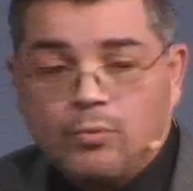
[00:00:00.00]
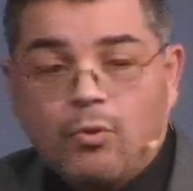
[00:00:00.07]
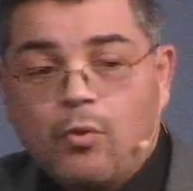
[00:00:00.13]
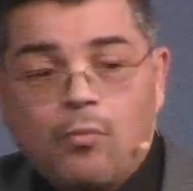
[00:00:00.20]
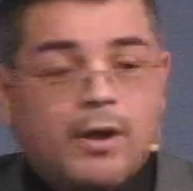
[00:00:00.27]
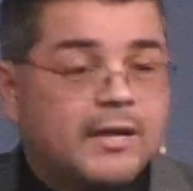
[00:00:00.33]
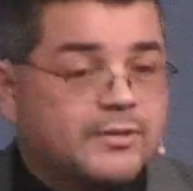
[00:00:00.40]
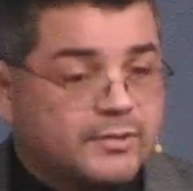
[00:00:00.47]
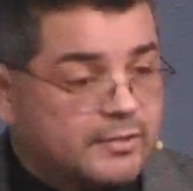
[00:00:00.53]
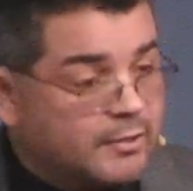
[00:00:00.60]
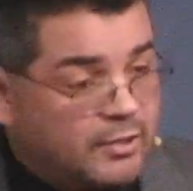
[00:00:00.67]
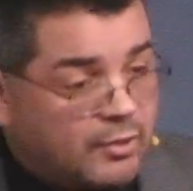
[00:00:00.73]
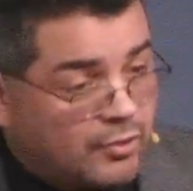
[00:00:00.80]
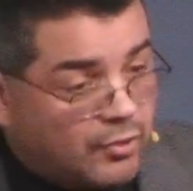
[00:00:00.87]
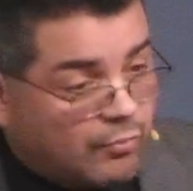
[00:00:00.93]
But you won't
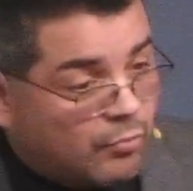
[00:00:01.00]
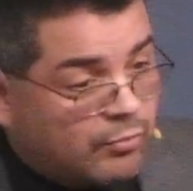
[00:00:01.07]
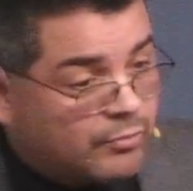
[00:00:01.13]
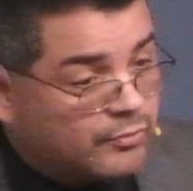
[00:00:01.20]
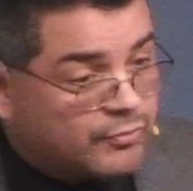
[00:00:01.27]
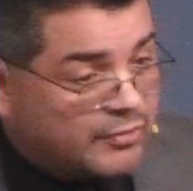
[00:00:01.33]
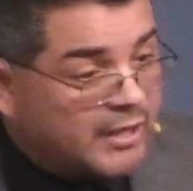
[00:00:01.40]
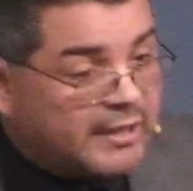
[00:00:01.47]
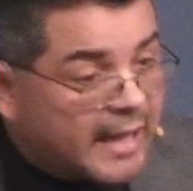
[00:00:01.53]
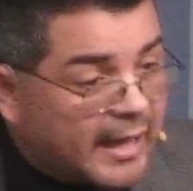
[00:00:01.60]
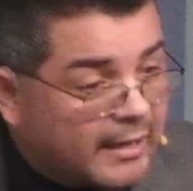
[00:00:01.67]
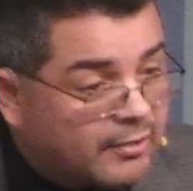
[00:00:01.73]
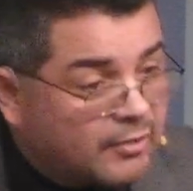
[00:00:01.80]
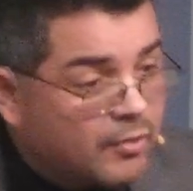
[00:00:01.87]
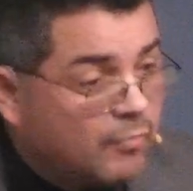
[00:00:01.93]
watch, you, you won't
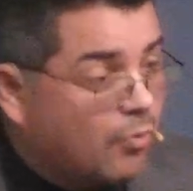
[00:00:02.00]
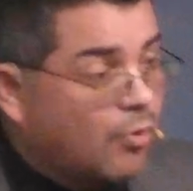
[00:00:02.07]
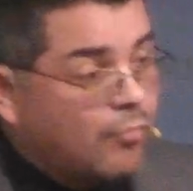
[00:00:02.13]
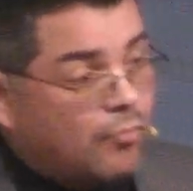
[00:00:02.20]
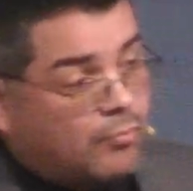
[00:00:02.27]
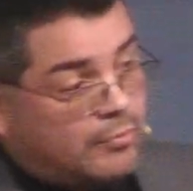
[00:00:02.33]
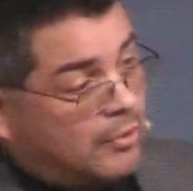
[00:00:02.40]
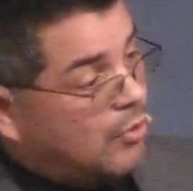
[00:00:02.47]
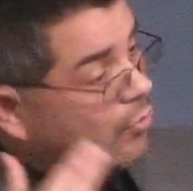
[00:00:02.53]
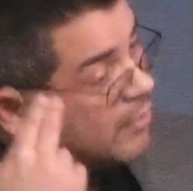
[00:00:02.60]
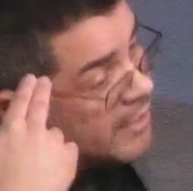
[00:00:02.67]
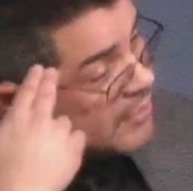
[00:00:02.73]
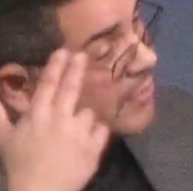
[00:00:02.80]
see that. You won't, you